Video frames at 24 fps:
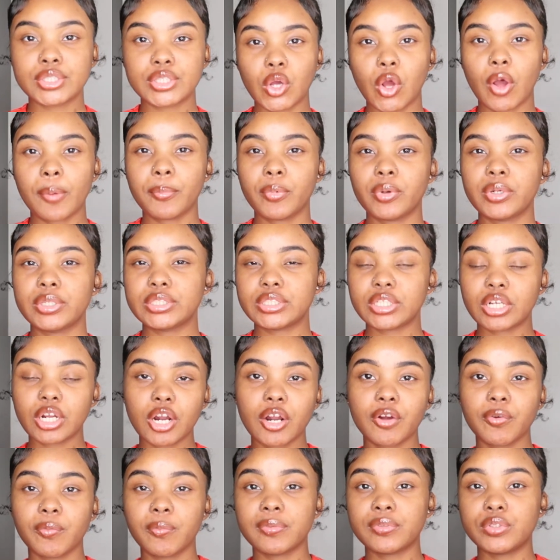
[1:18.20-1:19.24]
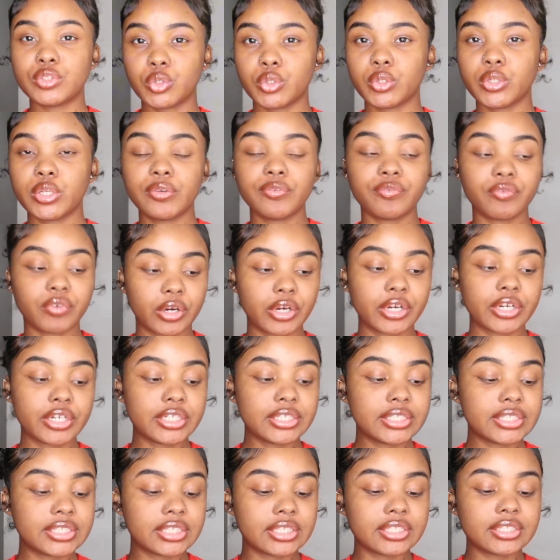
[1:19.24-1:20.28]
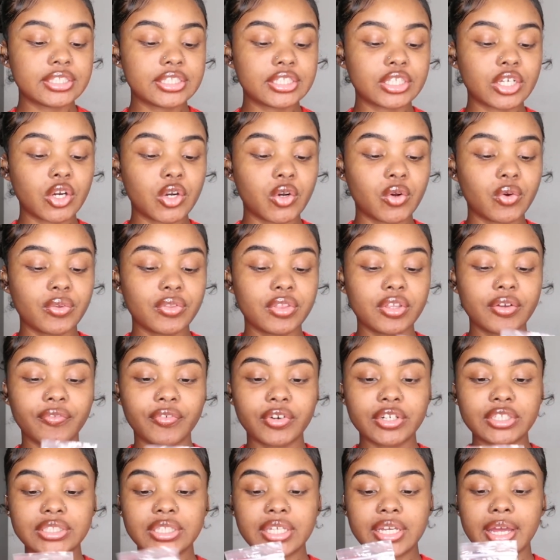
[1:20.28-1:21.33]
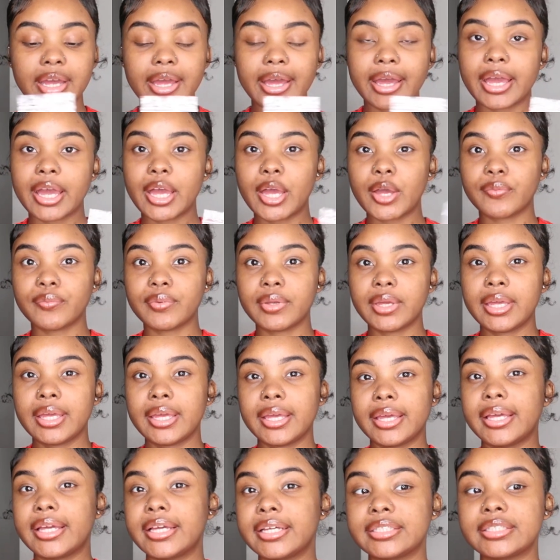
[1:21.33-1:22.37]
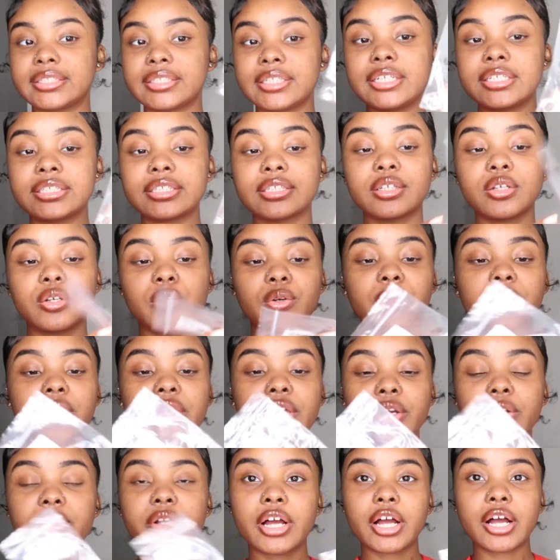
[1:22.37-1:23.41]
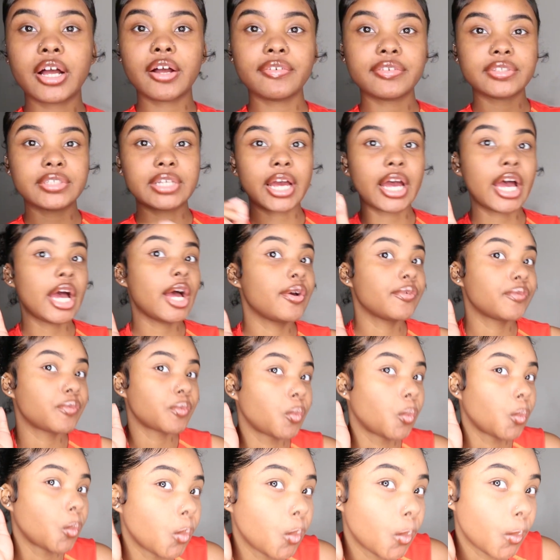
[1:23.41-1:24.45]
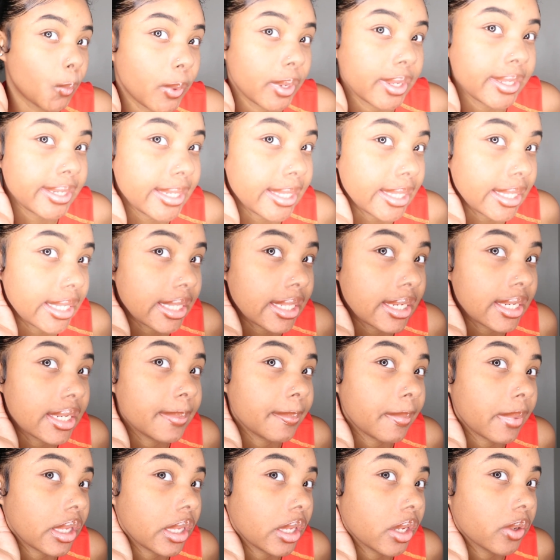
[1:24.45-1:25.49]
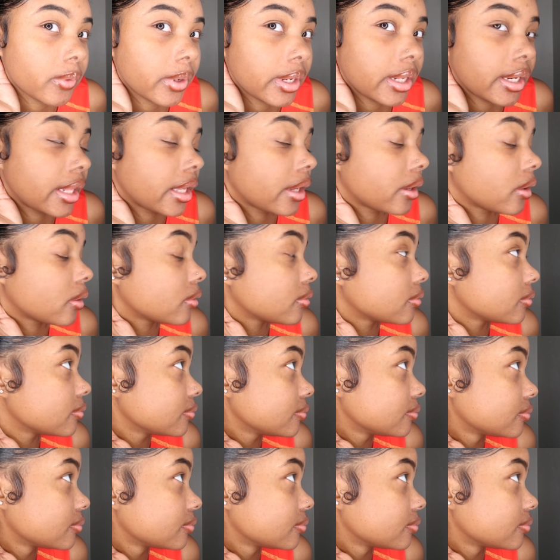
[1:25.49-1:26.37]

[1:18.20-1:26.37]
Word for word: so i'm going to start off with jewelry first so the first thing i have is these little ear cuffs i have one in my ear right now